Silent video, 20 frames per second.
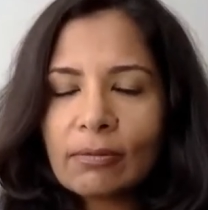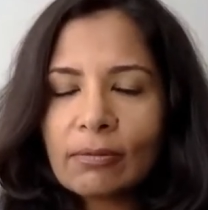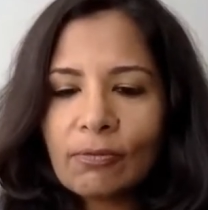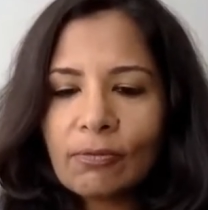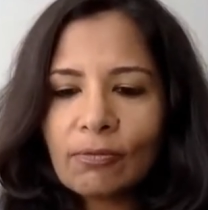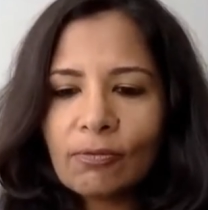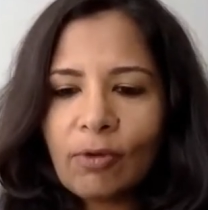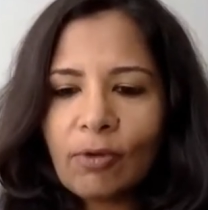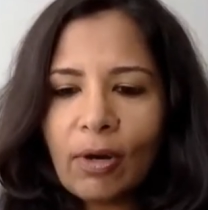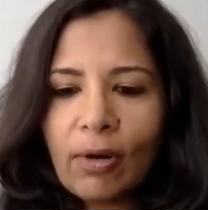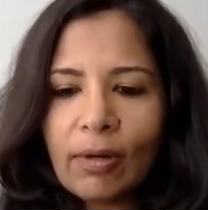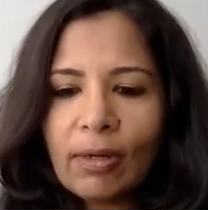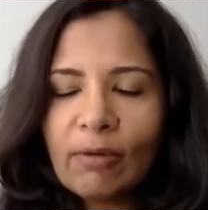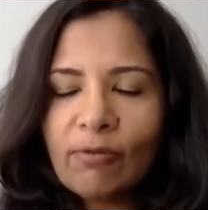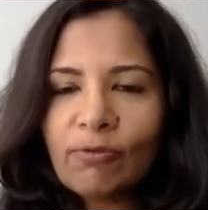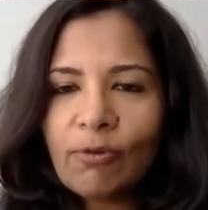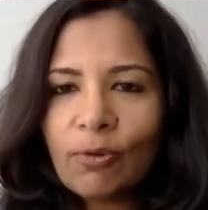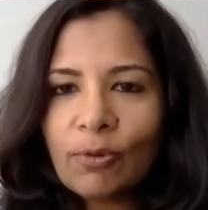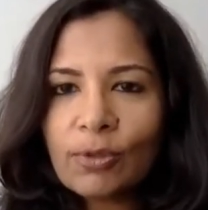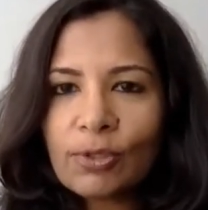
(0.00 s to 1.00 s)
very
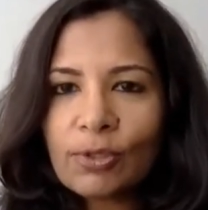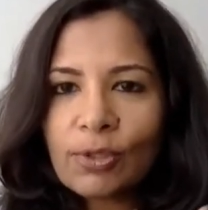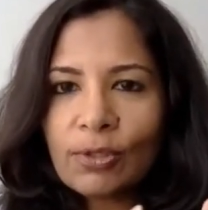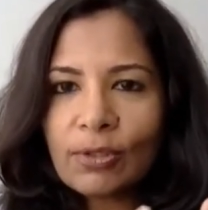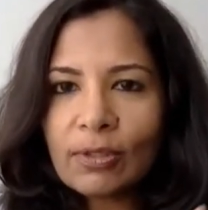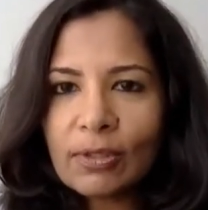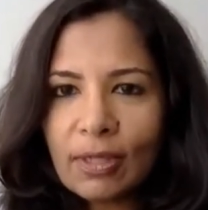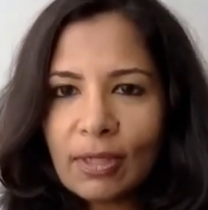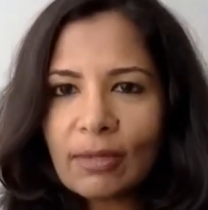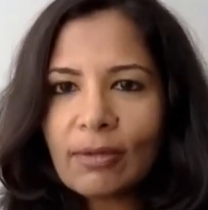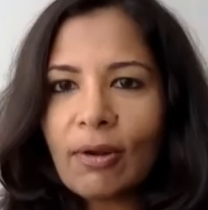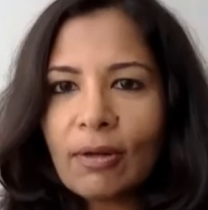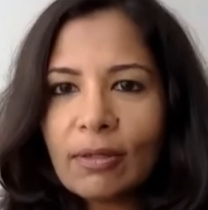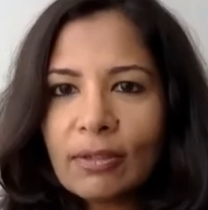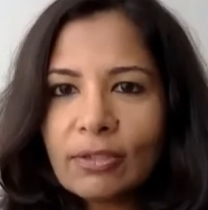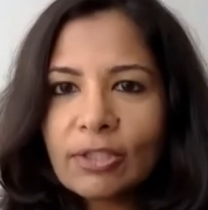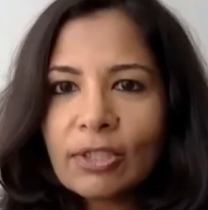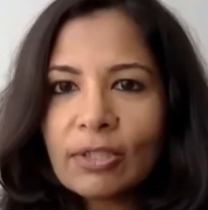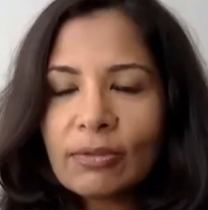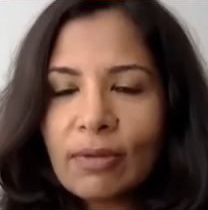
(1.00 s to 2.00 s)
focused on the
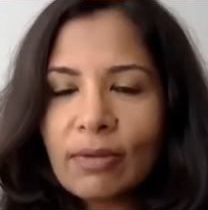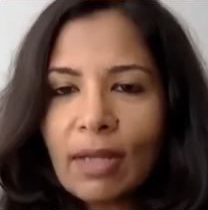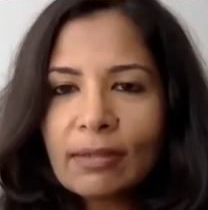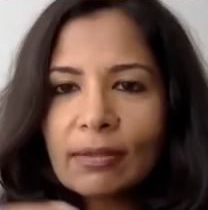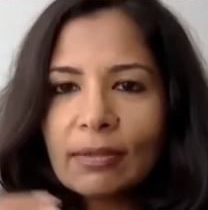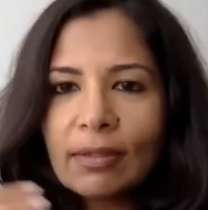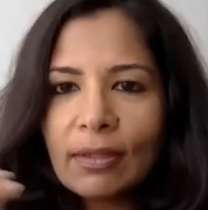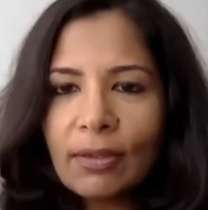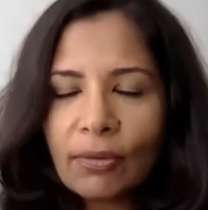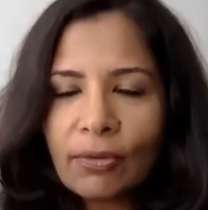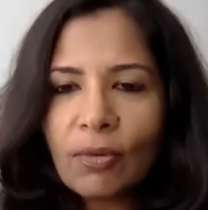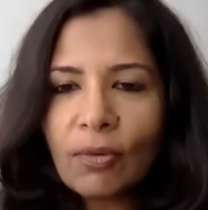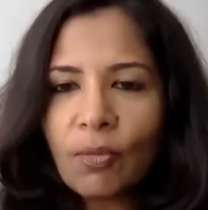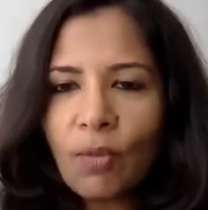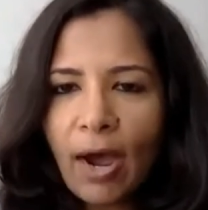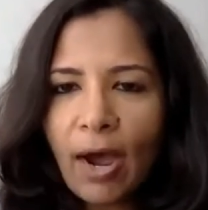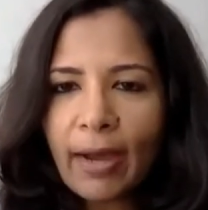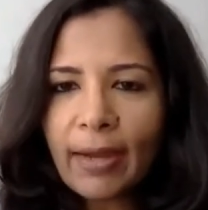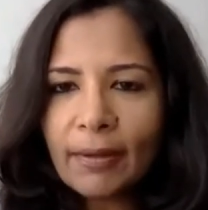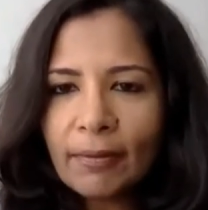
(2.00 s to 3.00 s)
technology rather than on the
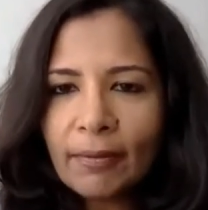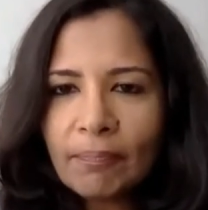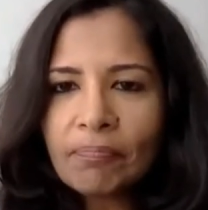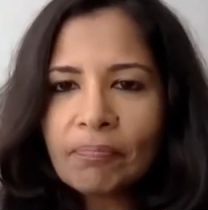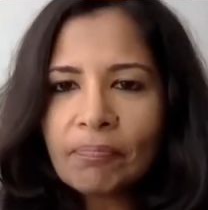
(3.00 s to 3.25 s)
why.